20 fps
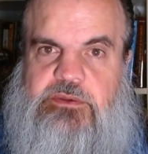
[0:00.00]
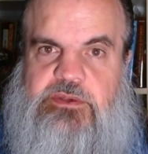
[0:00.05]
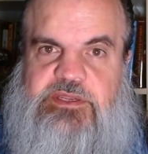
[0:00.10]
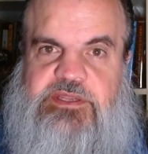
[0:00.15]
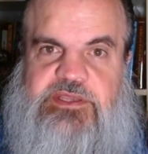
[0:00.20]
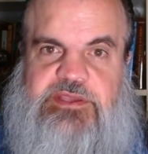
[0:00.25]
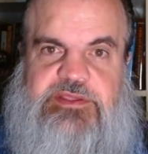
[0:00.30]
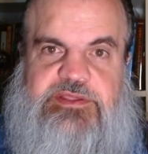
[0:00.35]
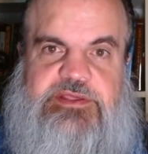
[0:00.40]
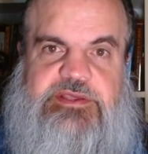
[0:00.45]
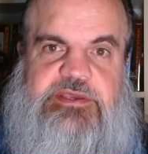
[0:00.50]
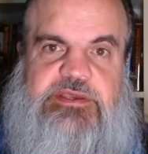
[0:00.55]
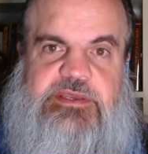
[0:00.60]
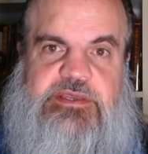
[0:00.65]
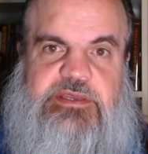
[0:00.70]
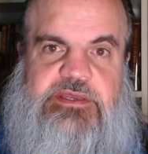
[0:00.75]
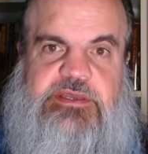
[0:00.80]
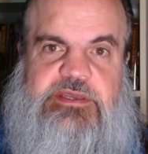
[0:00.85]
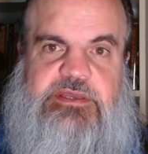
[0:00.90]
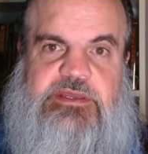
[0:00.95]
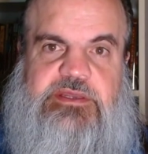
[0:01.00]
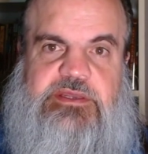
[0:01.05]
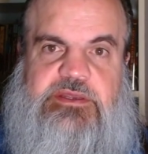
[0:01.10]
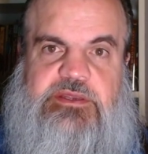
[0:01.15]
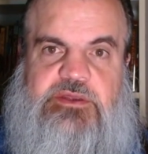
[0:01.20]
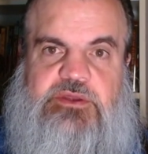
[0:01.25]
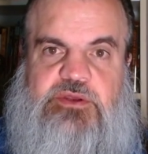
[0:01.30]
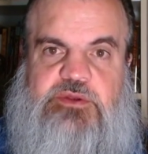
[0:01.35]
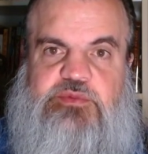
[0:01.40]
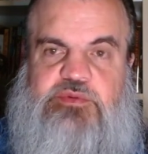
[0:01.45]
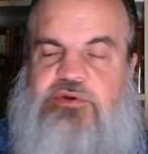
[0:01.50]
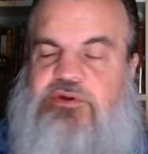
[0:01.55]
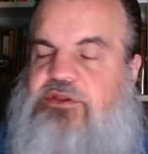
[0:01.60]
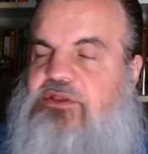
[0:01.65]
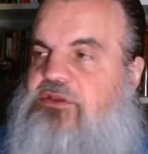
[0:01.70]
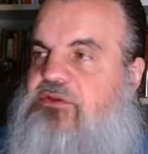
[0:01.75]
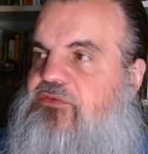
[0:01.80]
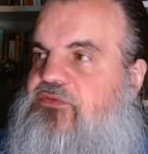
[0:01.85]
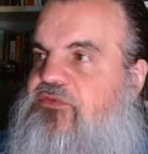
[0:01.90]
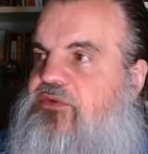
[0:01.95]
Greetings. Good
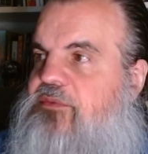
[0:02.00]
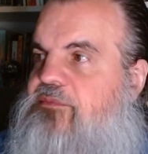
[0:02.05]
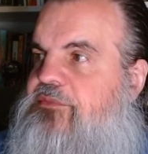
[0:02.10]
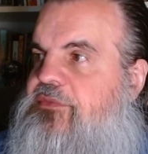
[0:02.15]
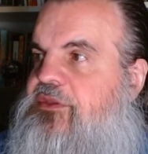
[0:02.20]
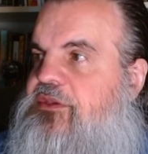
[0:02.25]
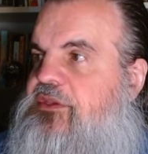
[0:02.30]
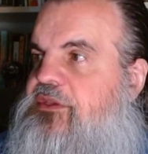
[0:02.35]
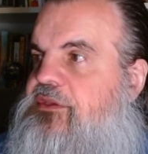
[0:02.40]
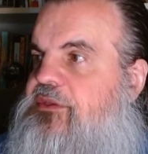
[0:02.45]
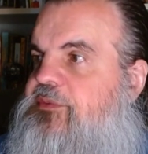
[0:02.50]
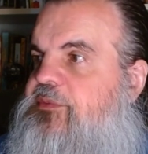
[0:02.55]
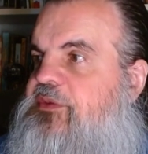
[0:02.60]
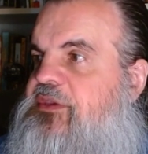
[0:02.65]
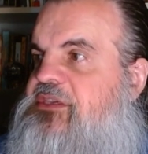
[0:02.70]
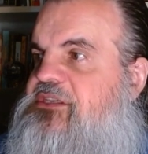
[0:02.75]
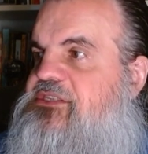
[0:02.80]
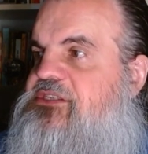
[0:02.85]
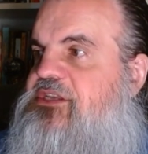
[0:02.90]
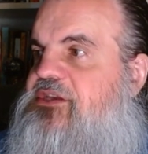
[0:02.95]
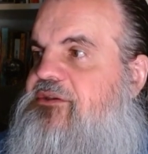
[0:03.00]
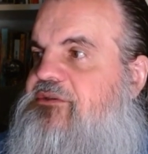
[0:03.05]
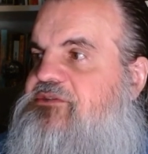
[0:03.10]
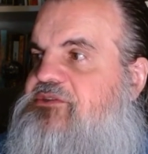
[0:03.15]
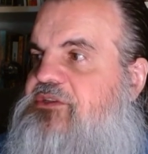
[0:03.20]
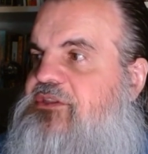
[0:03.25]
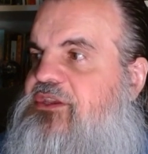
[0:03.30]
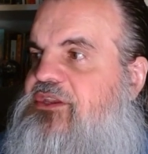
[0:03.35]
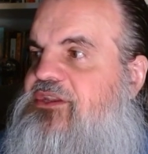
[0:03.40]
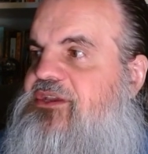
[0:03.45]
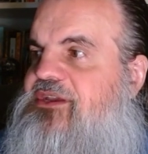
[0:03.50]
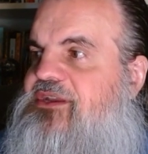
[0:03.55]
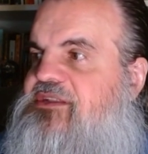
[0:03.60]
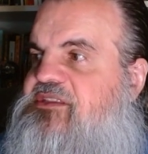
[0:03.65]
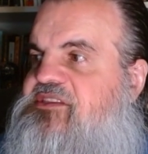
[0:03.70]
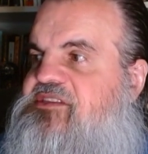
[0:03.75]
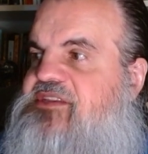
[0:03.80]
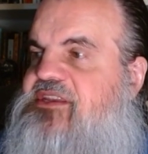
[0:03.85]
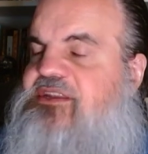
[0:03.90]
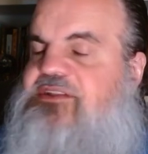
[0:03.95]
morning from the East Coast of the
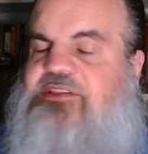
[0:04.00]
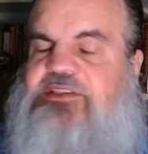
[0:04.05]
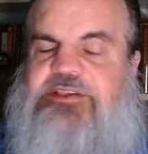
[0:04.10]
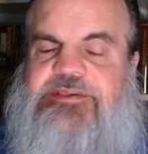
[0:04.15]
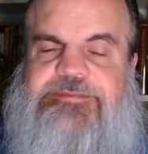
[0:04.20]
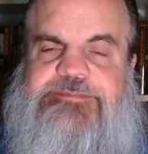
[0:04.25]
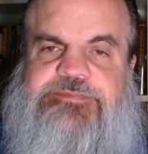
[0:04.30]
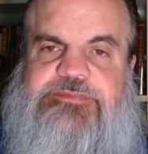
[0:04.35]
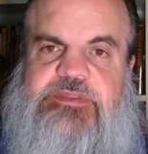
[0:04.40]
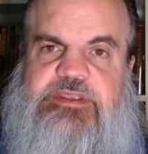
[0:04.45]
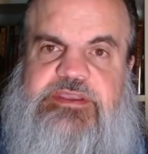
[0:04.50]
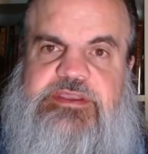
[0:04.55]
United States.